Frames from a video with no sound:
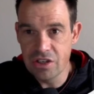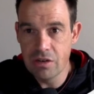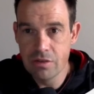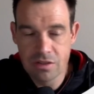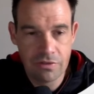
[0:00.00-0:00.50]

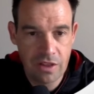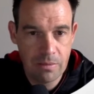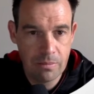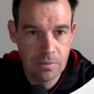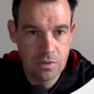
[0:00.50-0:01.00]
generous of
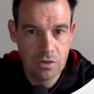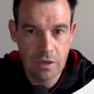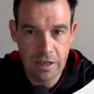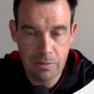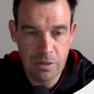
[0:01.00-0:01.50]
them to
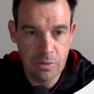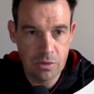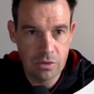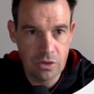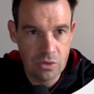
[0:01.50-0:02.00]
let
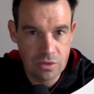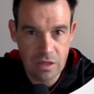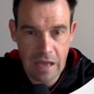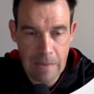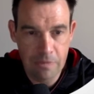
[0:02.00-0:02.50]
people use
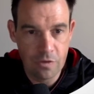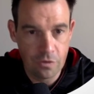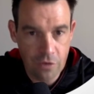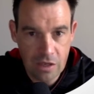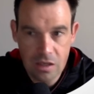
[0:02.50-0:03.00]
their app for
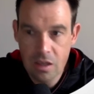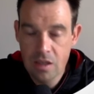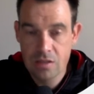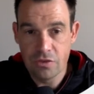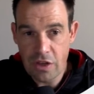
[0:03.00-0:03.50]
free.
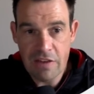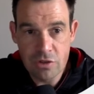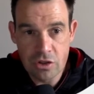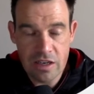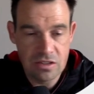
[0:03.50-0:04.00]
So if you haven't
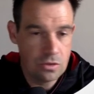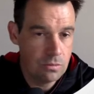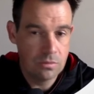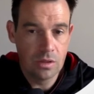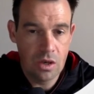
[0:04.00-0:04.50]
tried
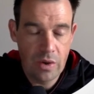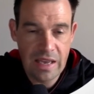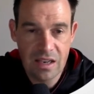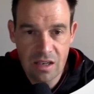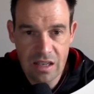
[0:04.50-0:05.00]
Zoom, go
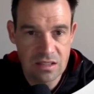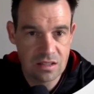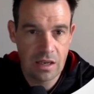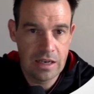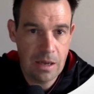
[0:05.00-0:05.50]
ahead and
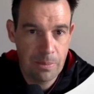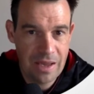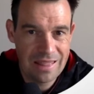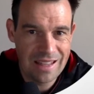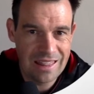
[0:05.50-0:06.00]
sign up.
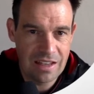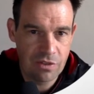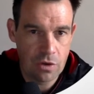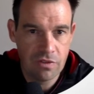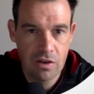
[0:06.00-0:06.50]
And then they've
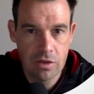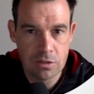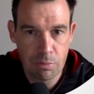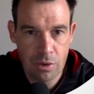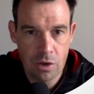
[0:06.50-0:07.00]
got various
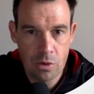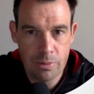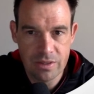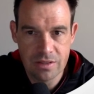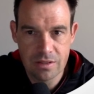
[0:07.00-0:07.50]
pro,
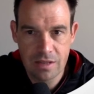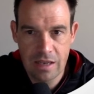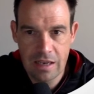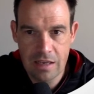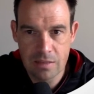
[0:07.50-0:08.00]
business,
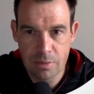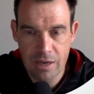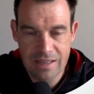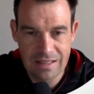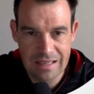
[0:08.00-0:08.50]
and
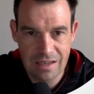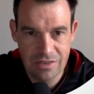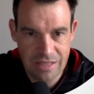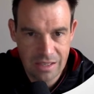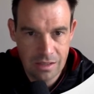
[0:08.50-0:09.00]
enterprise
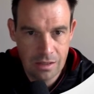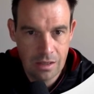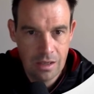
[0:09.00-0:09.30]
accounts here,